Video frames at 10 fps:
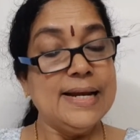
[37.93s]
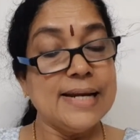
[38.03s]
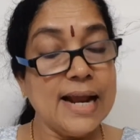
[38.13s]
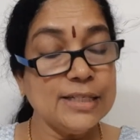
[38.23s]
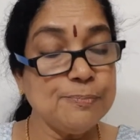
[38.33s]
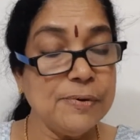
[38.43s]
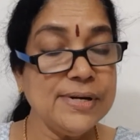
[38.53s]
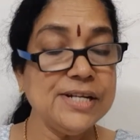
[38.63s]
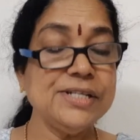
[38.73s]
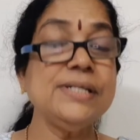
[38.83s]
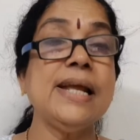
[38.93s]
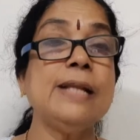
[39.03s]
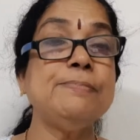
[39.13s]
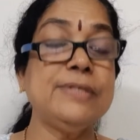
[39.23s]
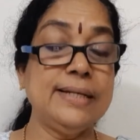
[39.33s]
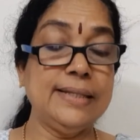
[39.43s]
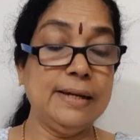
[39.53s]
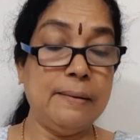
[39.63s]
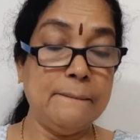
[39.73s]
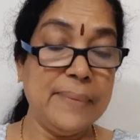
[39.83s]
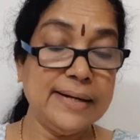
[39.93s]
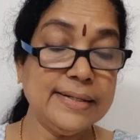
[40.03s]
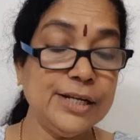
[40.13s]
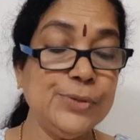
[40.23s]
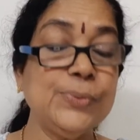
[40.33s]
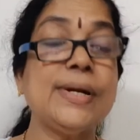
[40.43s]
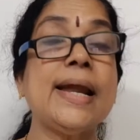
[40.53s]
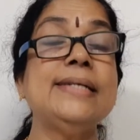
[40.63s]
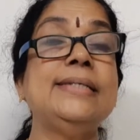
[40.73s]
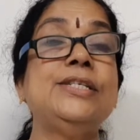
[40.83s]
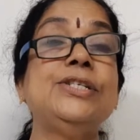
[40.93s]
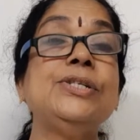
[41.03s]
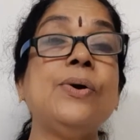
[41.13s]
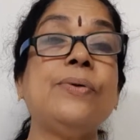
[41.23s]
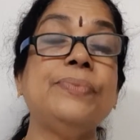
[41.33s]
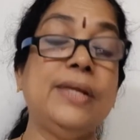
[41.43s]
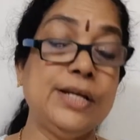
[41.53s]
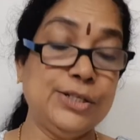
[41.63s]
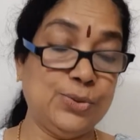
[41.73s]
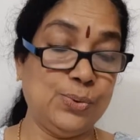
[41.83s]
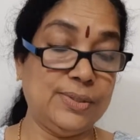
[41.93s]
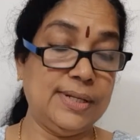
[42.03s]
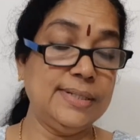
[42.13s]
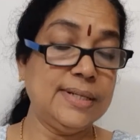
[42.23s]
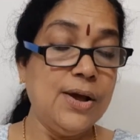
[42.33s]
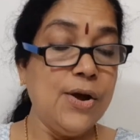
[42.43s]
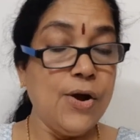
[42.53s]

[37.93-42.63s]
Transportation helps in the better utilization of the resources